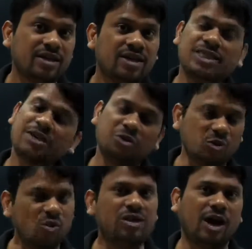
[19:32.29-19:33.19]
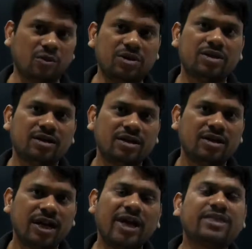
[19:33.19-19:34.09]
Sir, no doubt
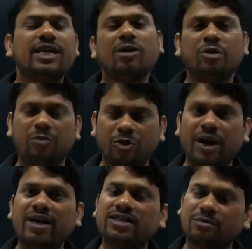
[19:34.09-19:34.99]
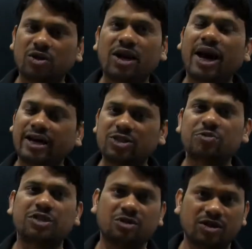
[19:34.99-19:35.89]
SCR will provide somewhat high
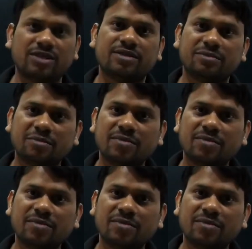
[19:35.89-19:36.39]
switching losses,